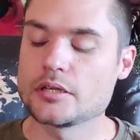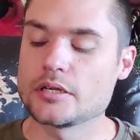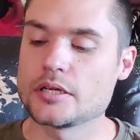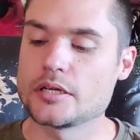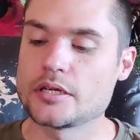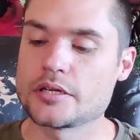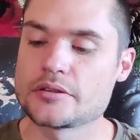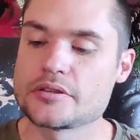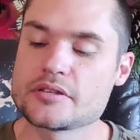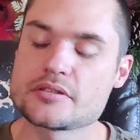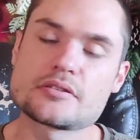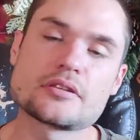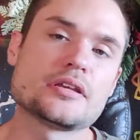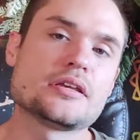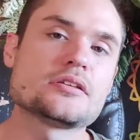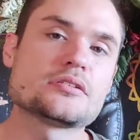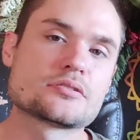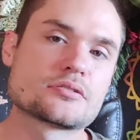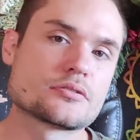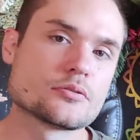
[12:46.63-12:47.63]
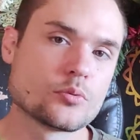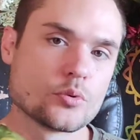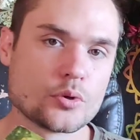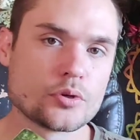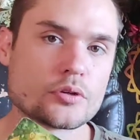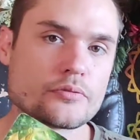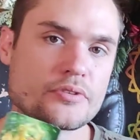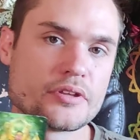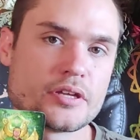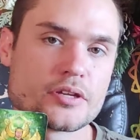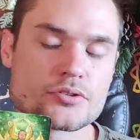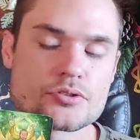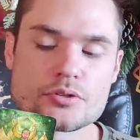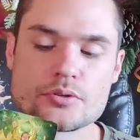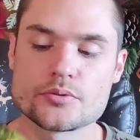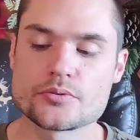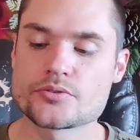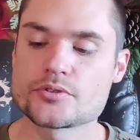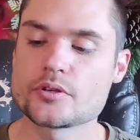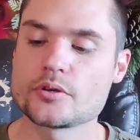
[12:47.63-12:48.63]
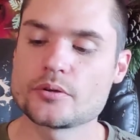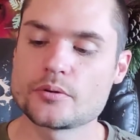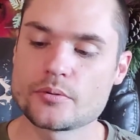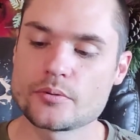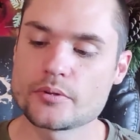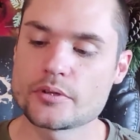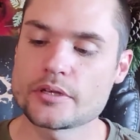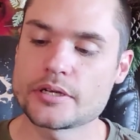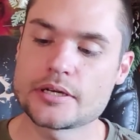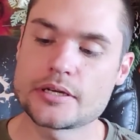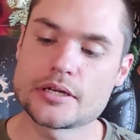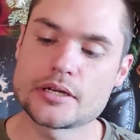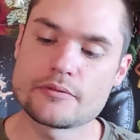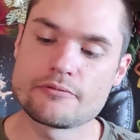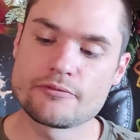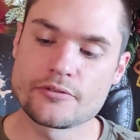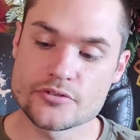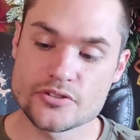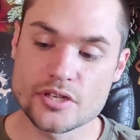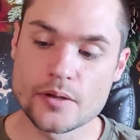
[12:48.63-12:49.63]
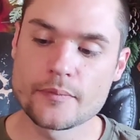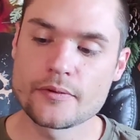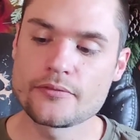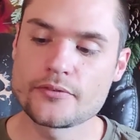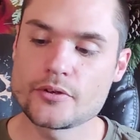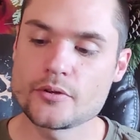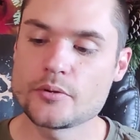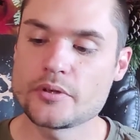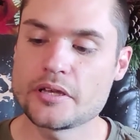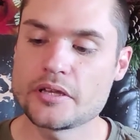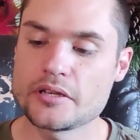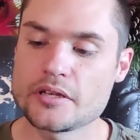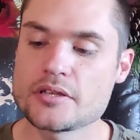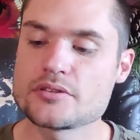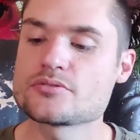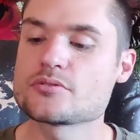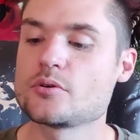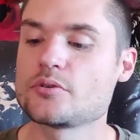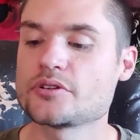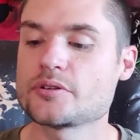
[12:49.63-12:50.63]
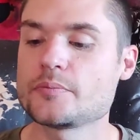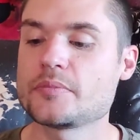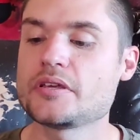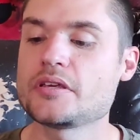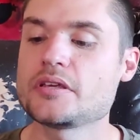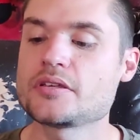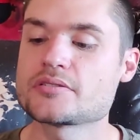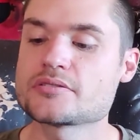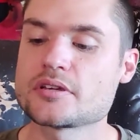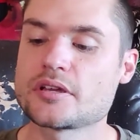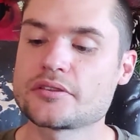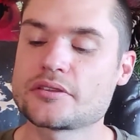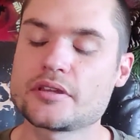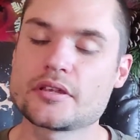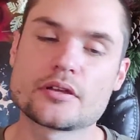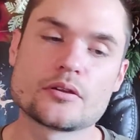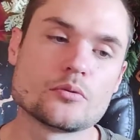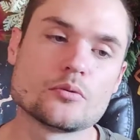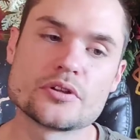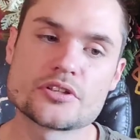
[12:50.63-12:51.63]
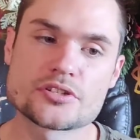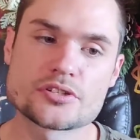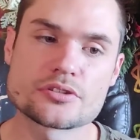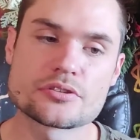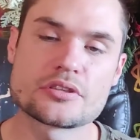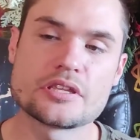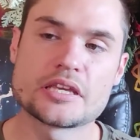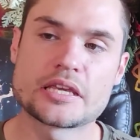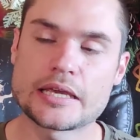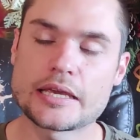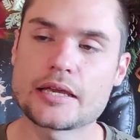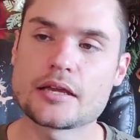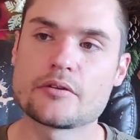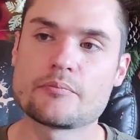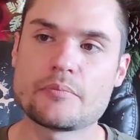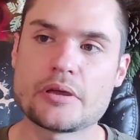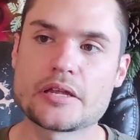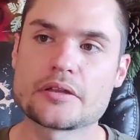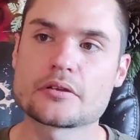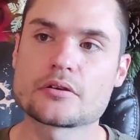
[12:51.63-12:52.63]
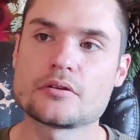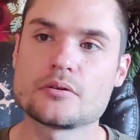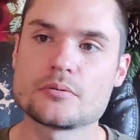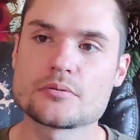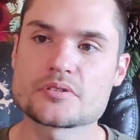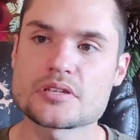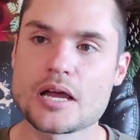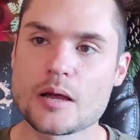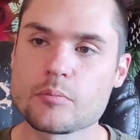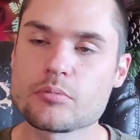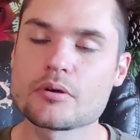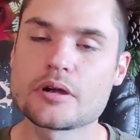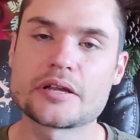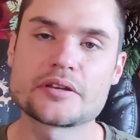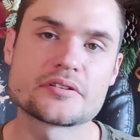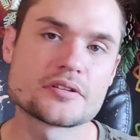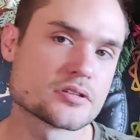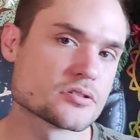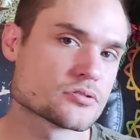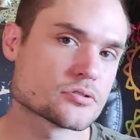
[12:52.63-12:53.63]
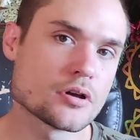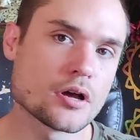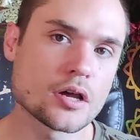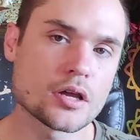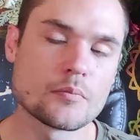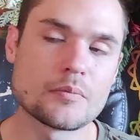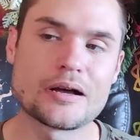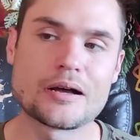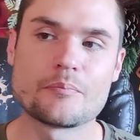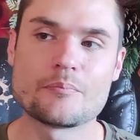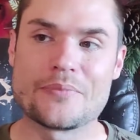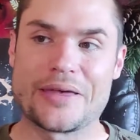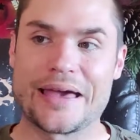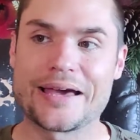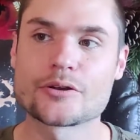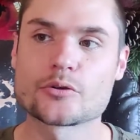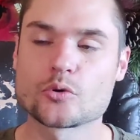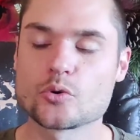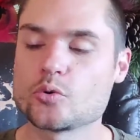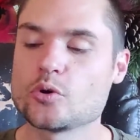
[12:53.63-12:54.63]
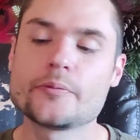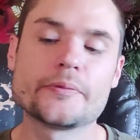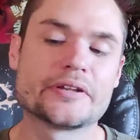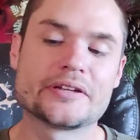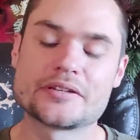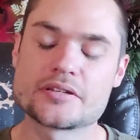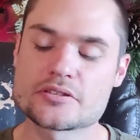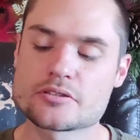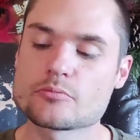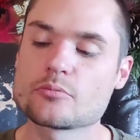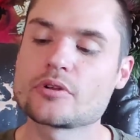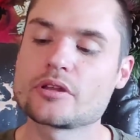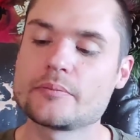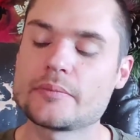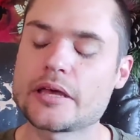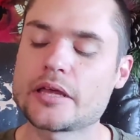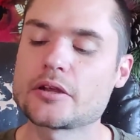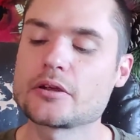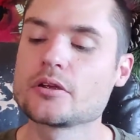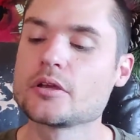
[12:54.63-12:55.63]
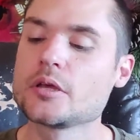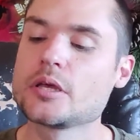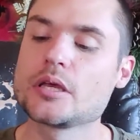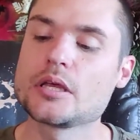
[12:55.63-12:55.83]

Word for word: Uh, this is the root of the issue. So, uh, for some of you, it is going to be something which the King of Pentacles upright does talk about, man or woman, doesn't really matter.